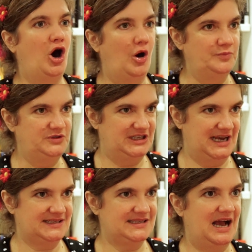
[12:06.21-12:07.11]

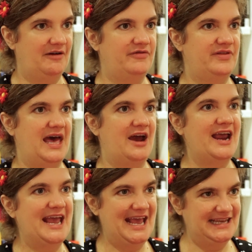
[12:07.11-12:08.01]
objects have their
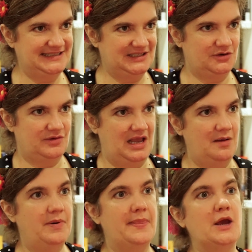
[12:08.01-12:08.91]
history,
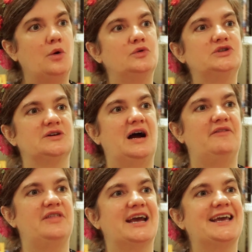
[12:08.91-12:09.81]
but they also
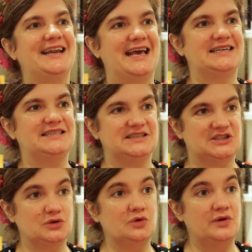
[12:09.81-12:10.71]
have their connected
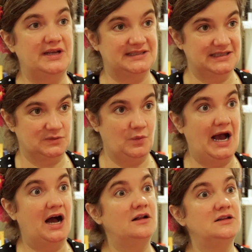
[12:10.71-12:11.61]
stories as
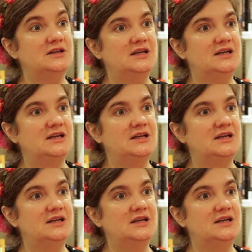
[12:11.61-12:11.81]
well.